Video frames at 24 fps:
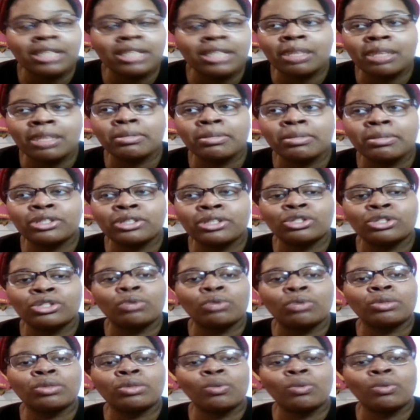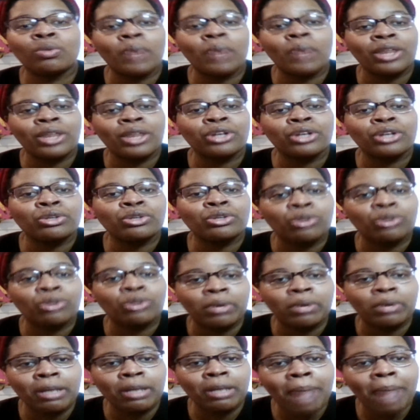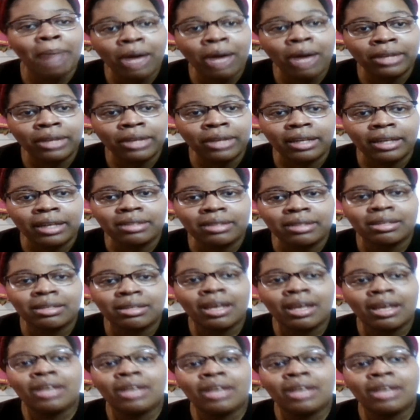It's something to do with the way that you're going about things.